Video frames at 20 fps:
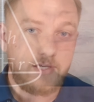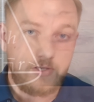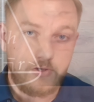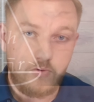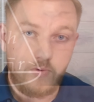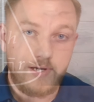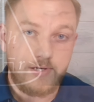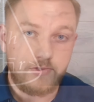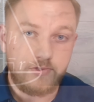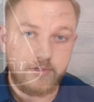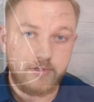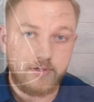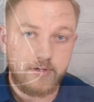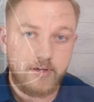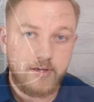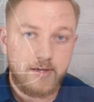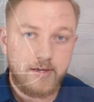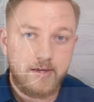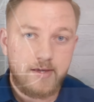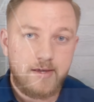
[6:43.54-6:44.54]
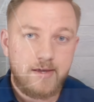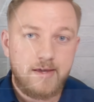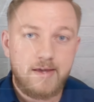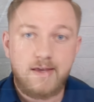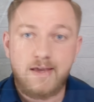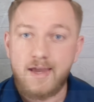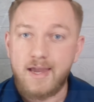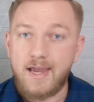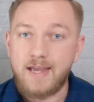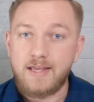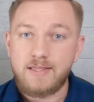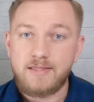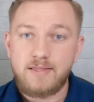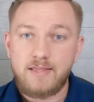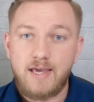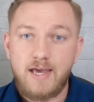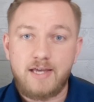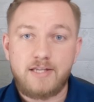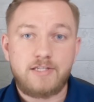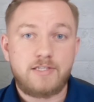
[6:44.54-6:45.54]
equation. And
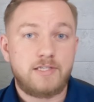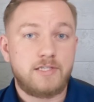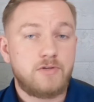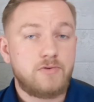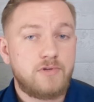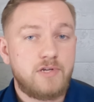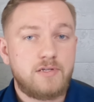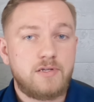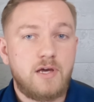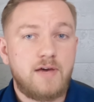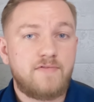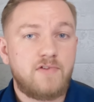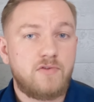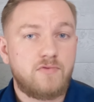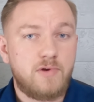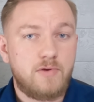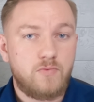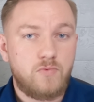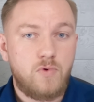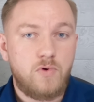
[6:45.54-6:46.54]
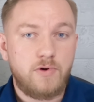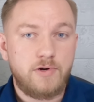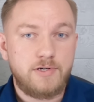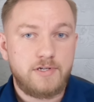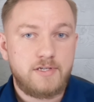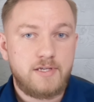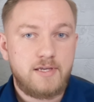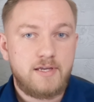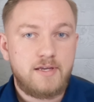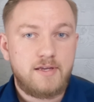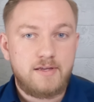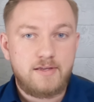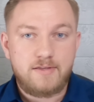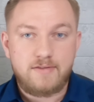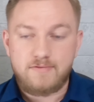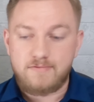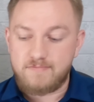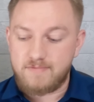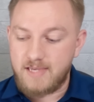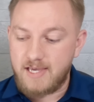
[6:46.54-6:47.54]
that unit of a reward,
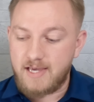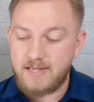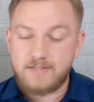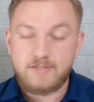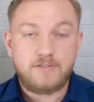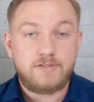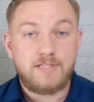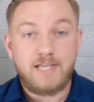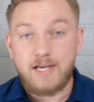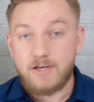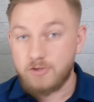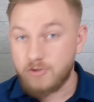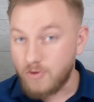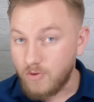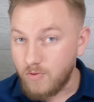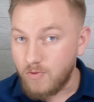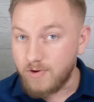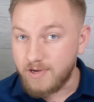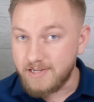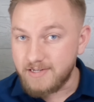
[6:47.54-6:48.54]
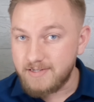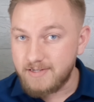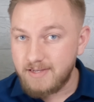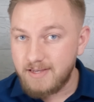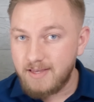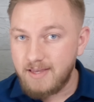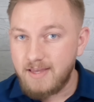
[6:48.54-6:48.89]
that coin,